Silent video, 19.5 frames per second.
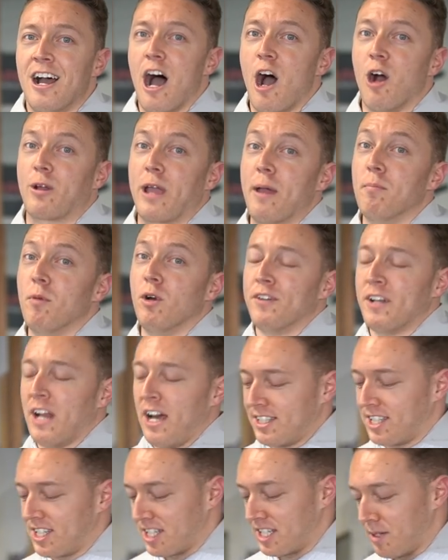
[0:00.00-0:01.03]
Okay, moving
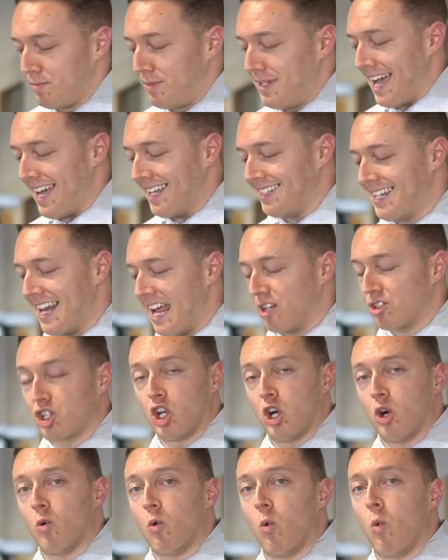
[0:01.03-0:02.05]
on to some deads now.
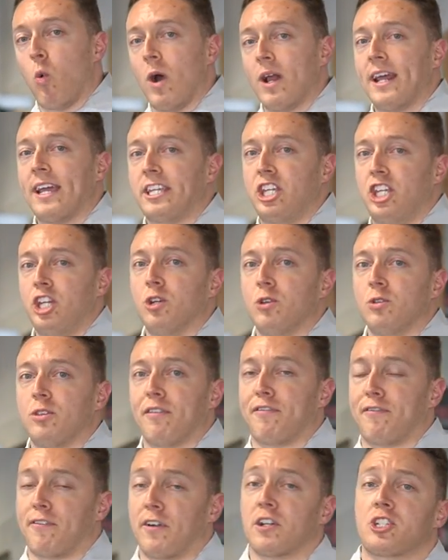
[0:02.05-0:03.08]
So what I cue, the
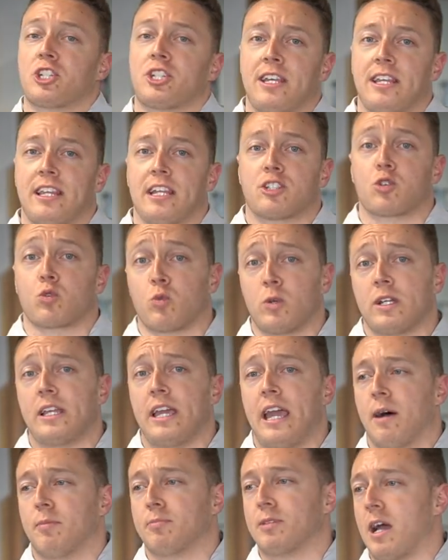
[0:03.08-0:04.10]
first thing that's
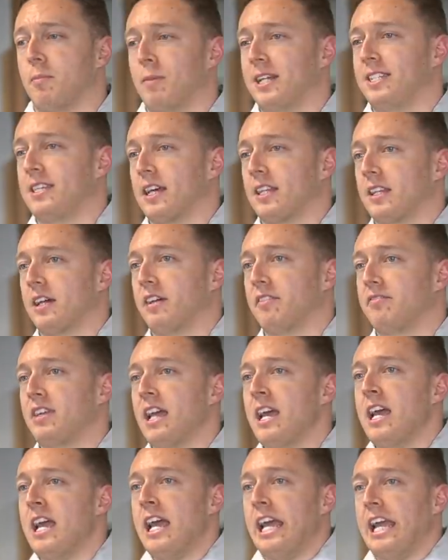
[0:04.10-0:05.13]
really helped out my
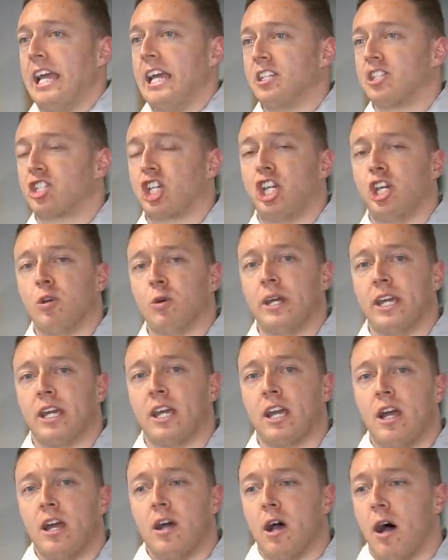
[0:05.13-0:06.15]
deadlift is cueing
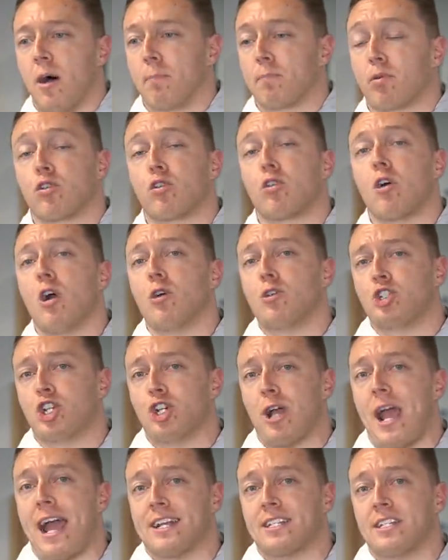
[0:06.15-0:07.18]
a
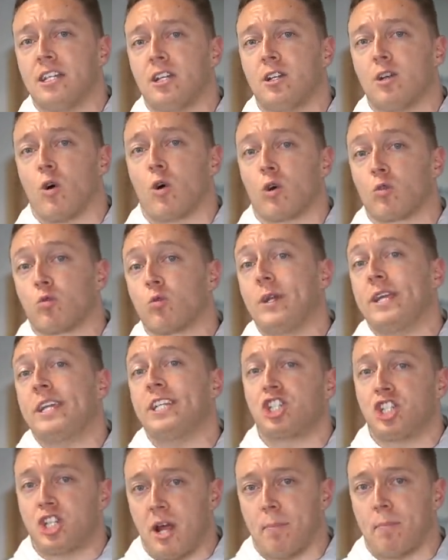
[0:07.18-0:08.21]
protracted or
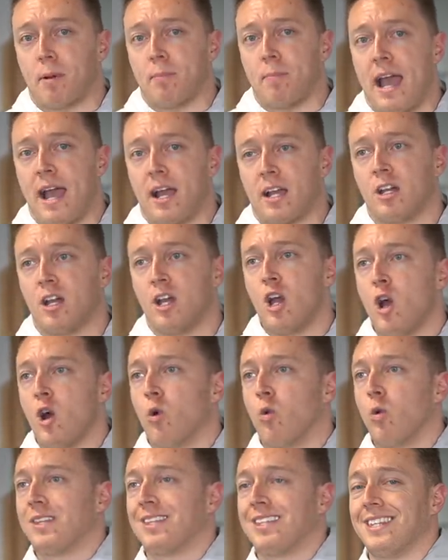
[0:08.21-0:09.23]
reached upper back
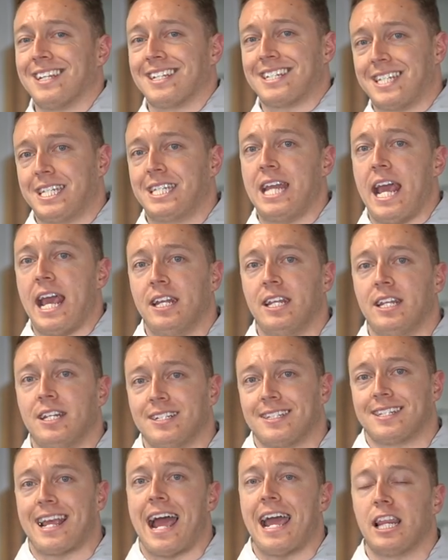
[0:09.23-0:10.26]
with an extended
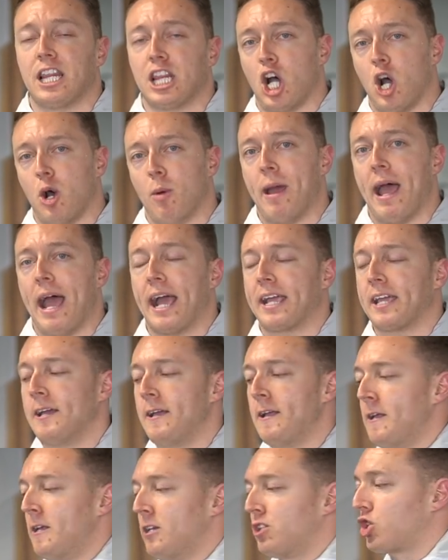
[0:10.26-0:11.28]
and tight low back.
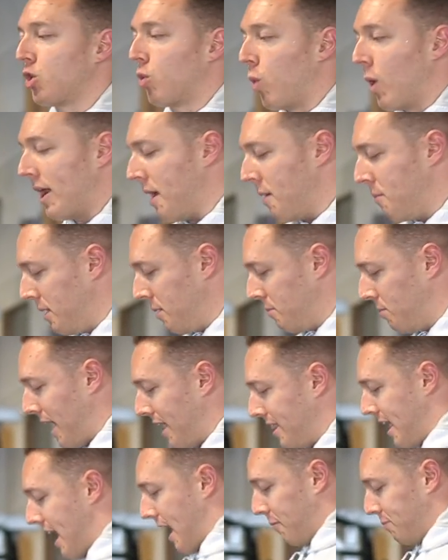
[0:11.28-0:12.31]
So what I mean by
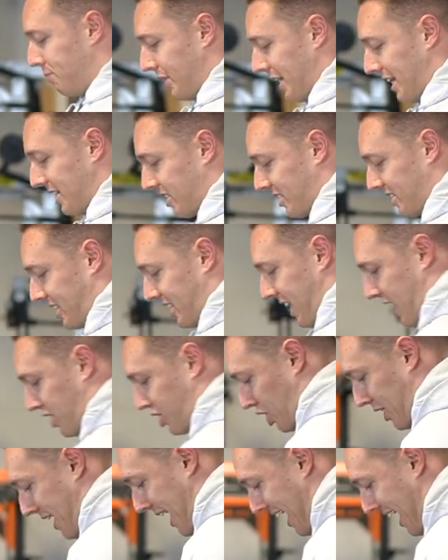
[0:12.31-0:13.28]
that is essentially